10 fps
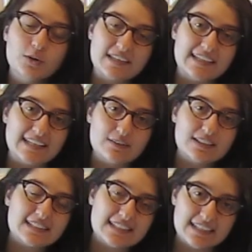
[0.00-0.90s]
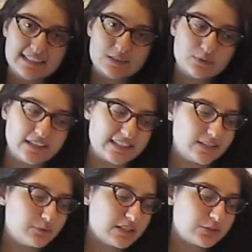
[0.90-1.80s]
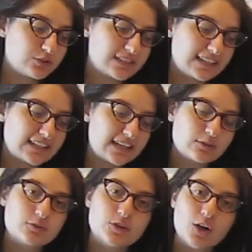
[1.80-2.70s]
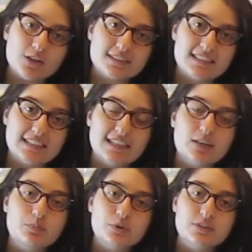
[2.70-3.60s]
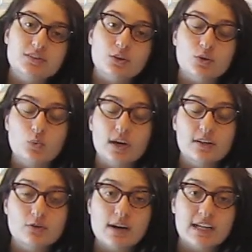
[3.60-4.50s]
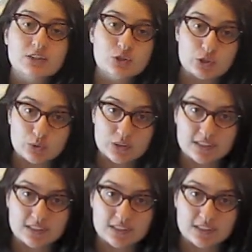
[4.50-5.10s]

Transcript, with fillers: Okay, now that the cake is ready, we need to get it out of the hot tin and put it on a wire rack to cool.